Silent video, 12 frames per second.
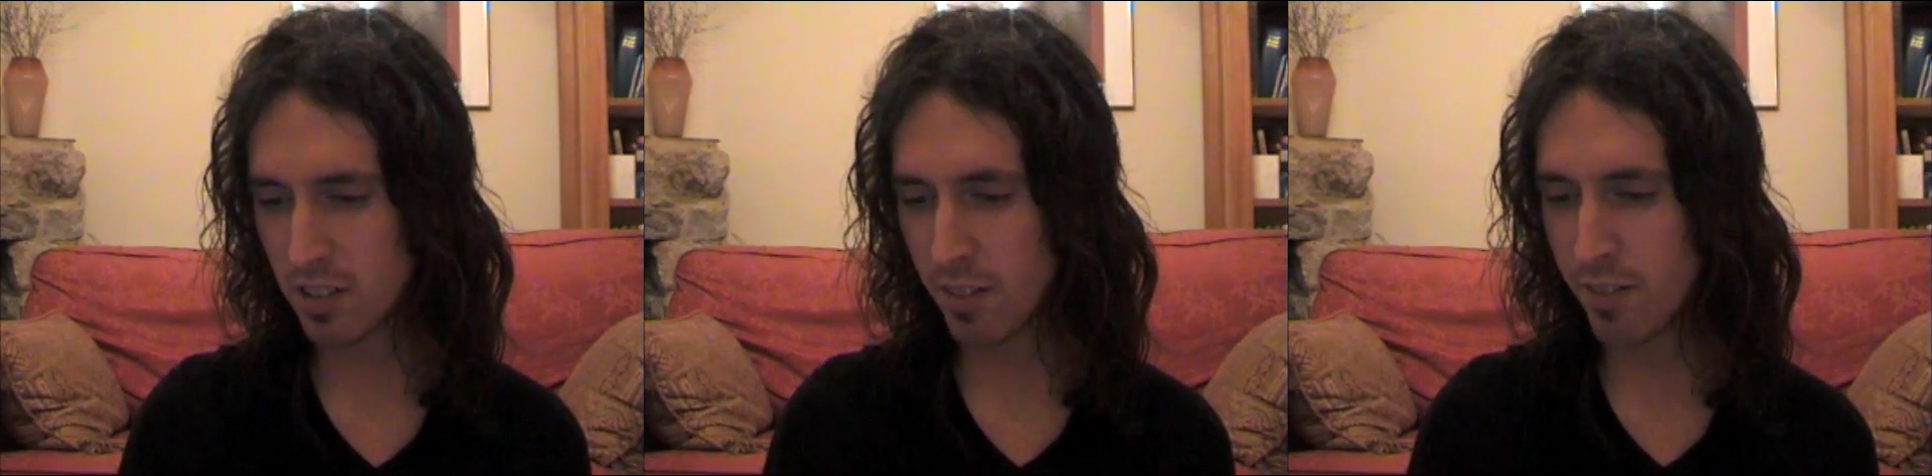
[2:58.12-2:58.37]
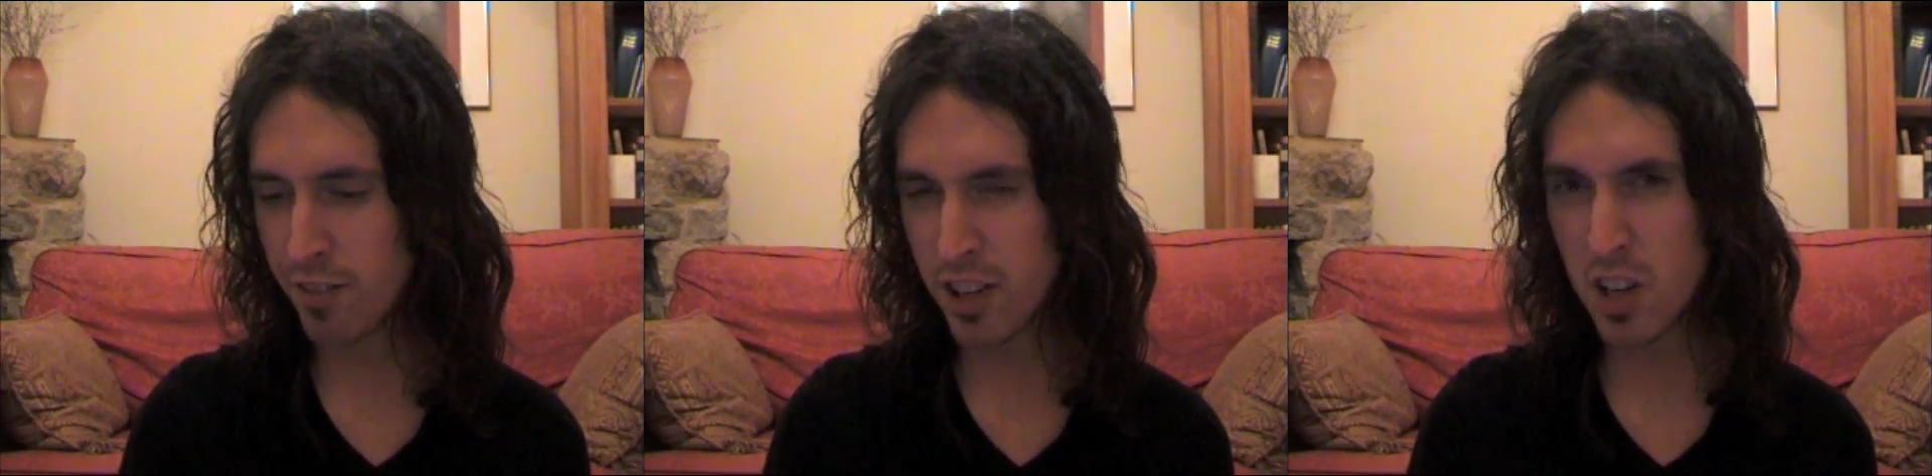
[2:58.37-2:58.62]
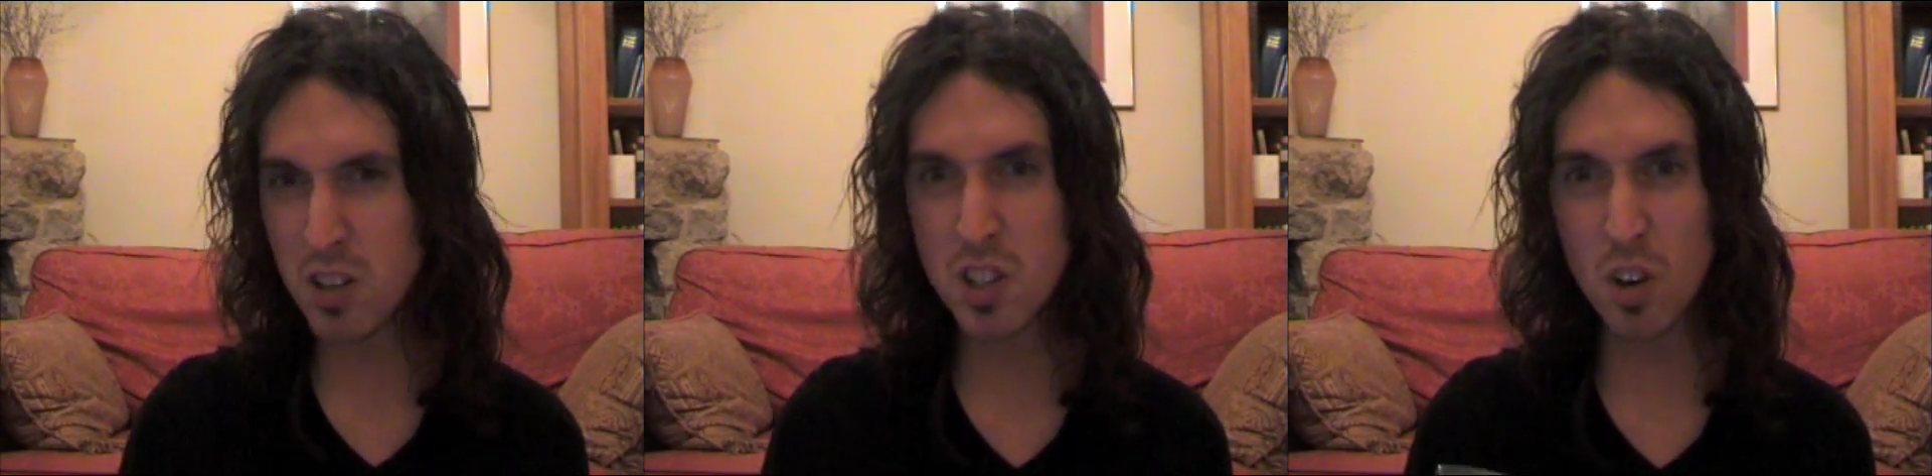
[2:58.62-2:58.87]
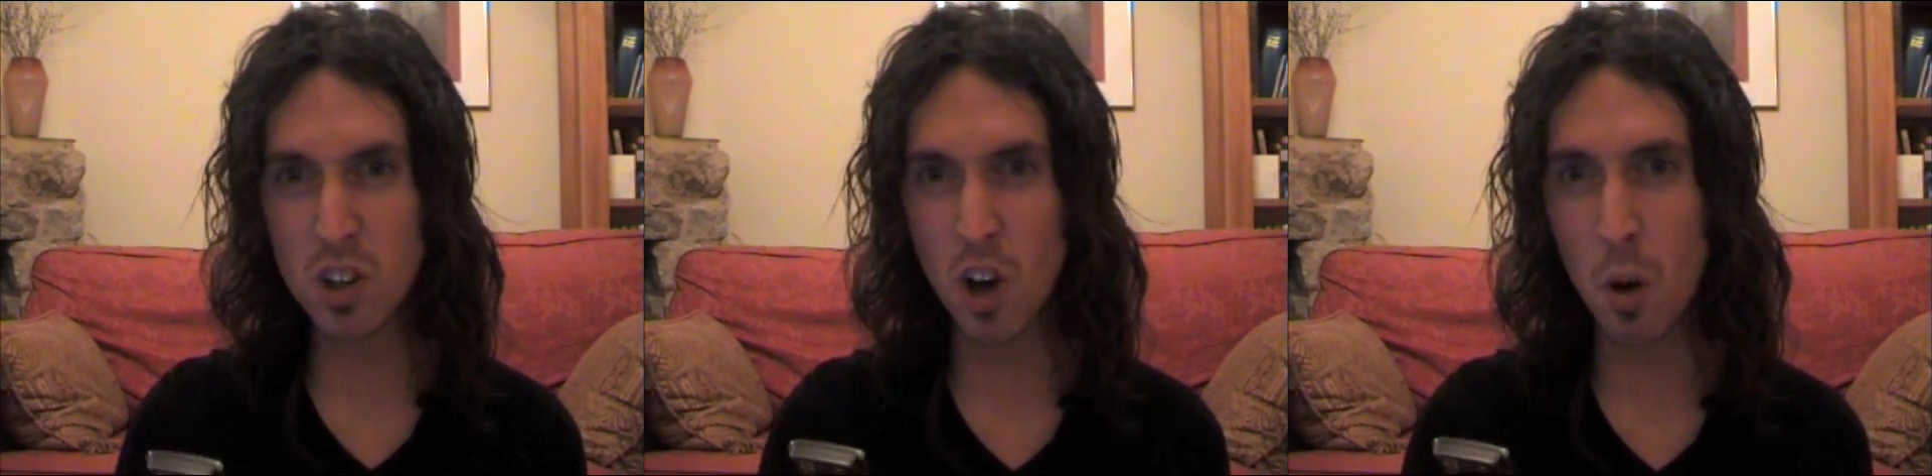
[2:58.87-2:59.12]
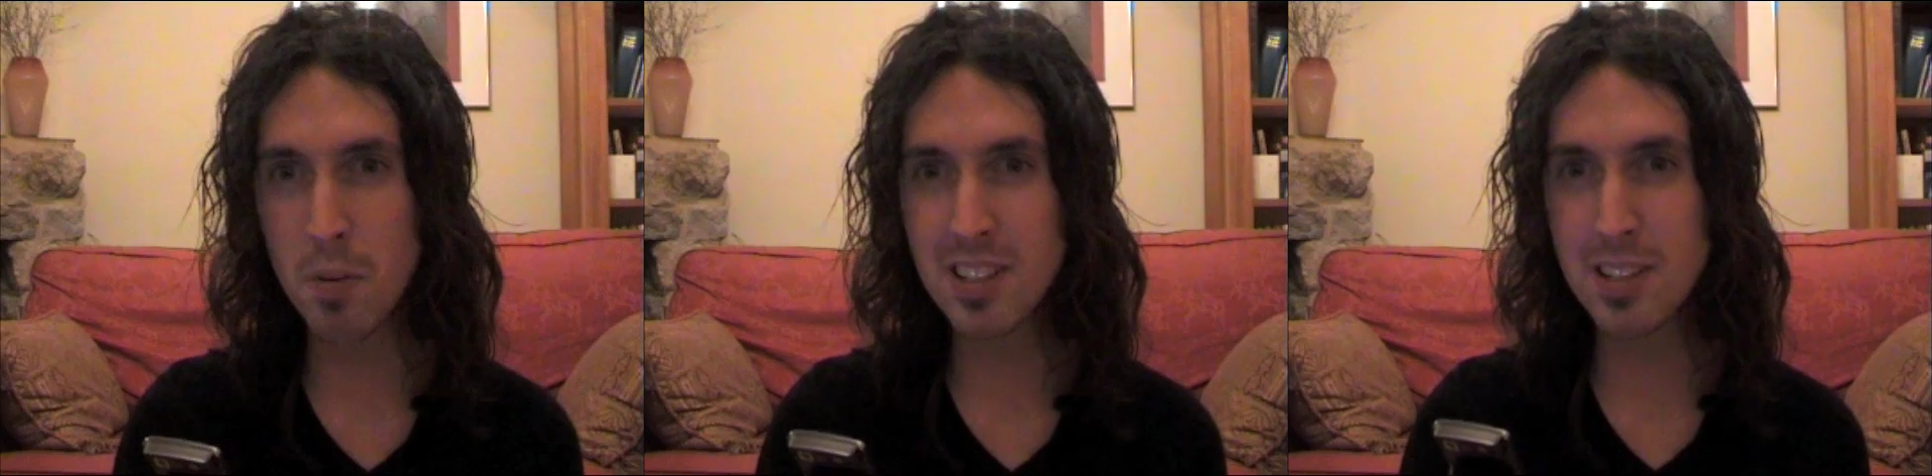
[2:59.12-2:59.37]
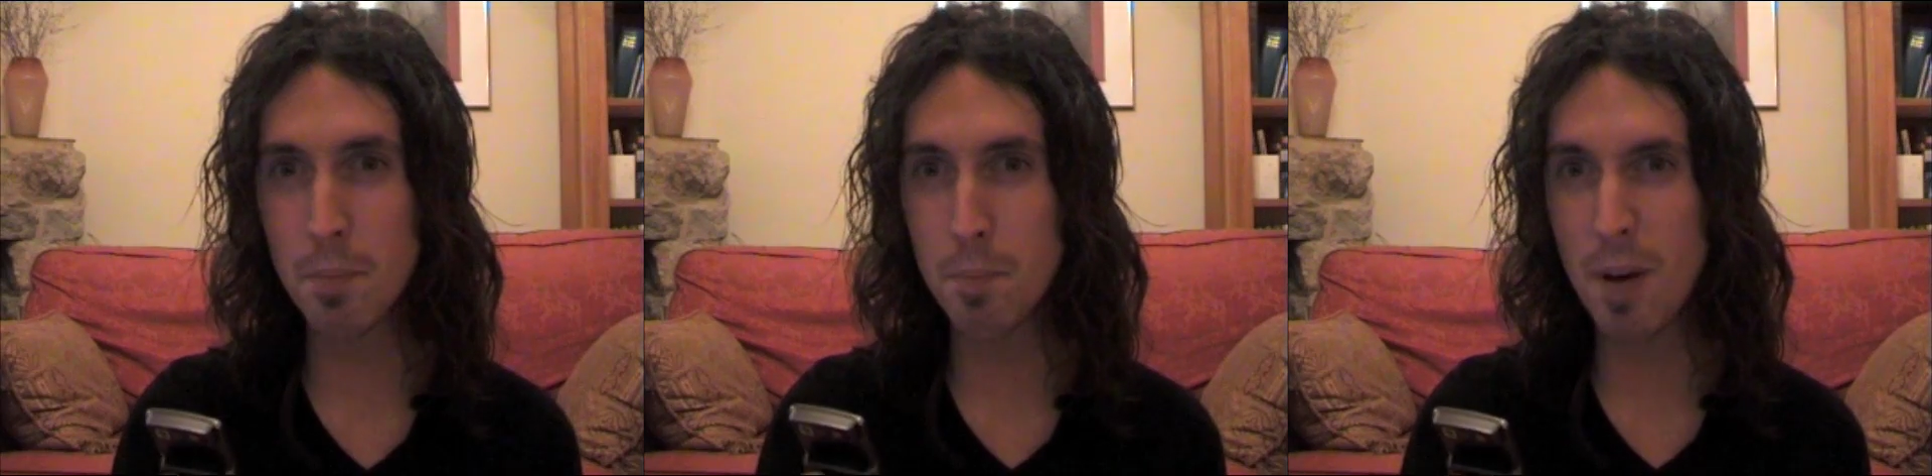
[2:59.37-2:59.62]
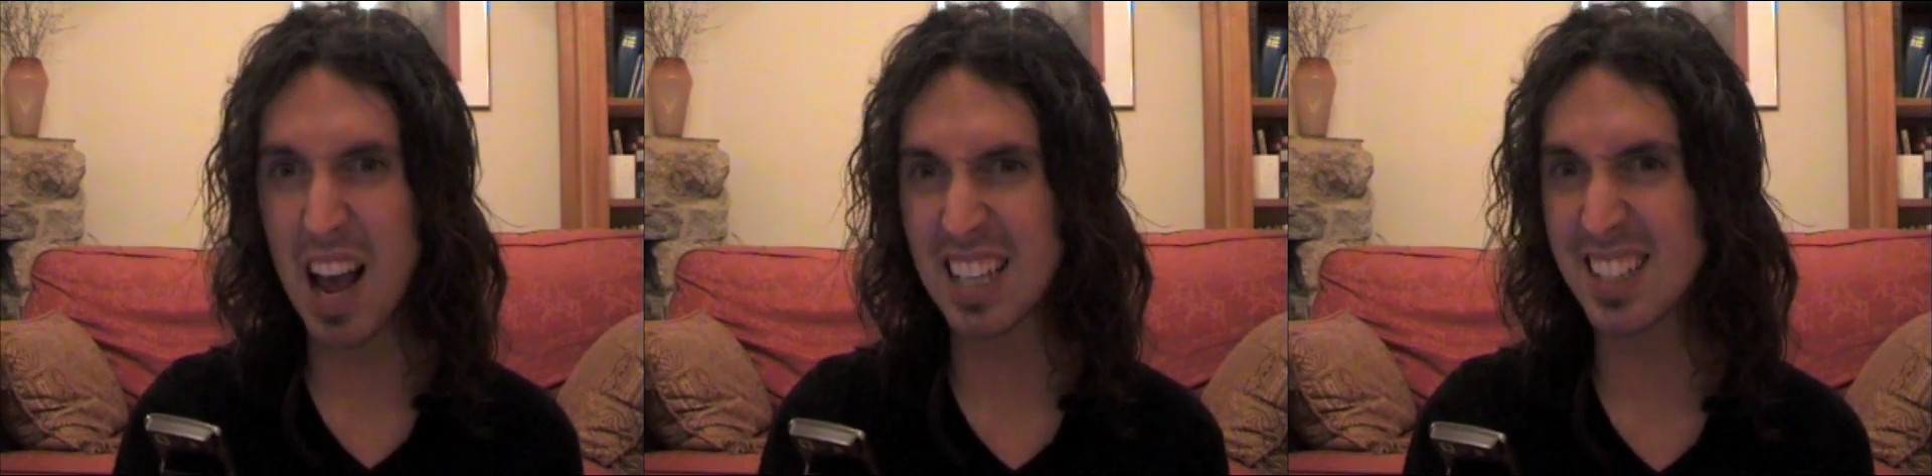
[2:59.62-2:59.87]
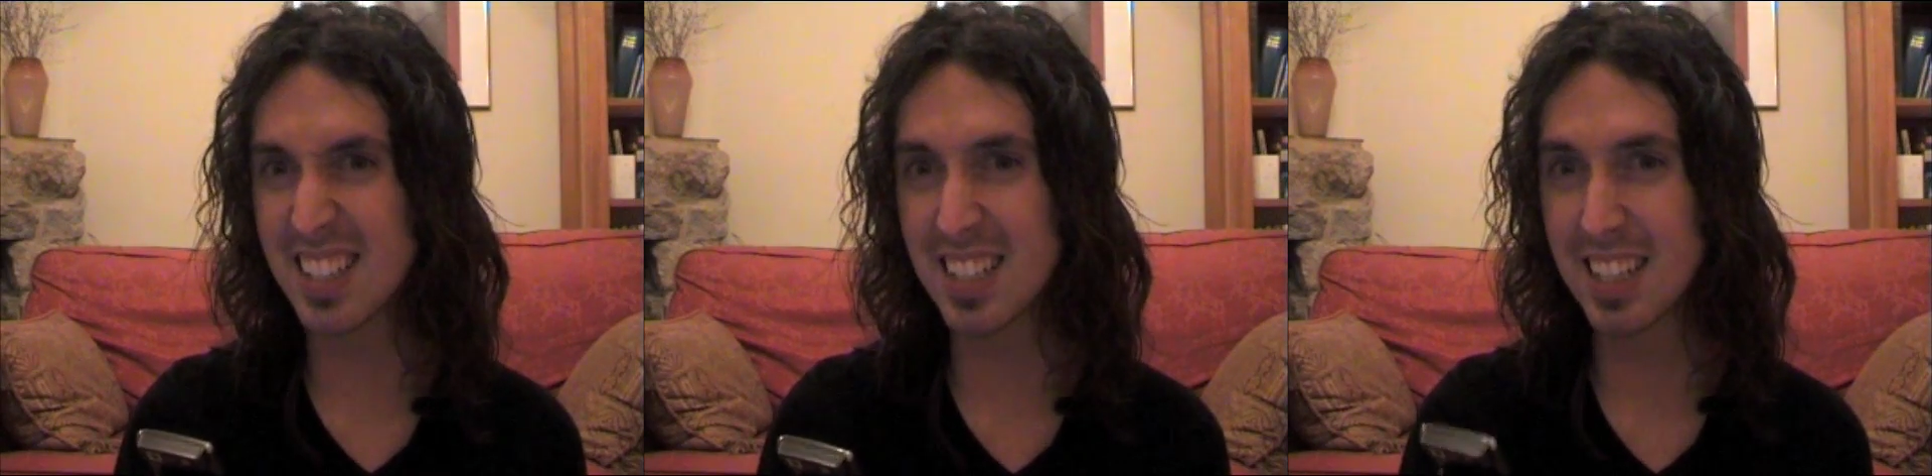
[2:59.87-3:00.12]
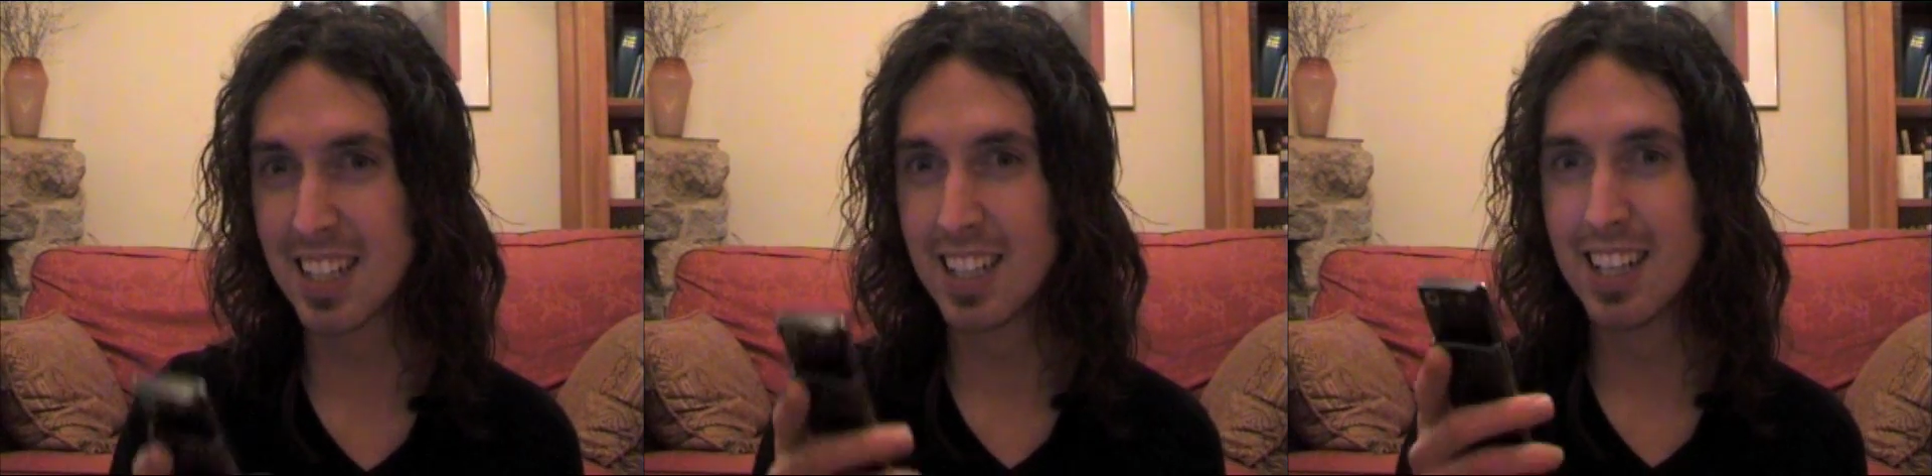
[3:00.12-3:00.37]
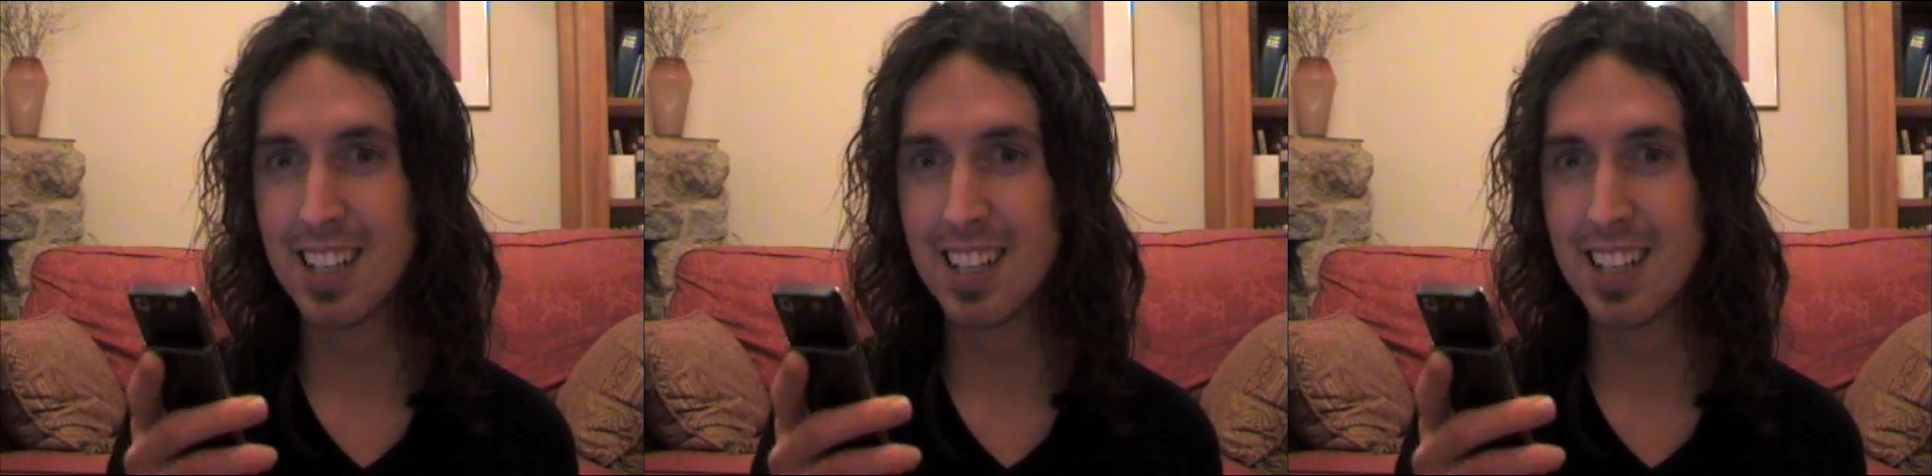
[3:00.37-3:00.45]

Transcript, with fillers: Confused.com is the best.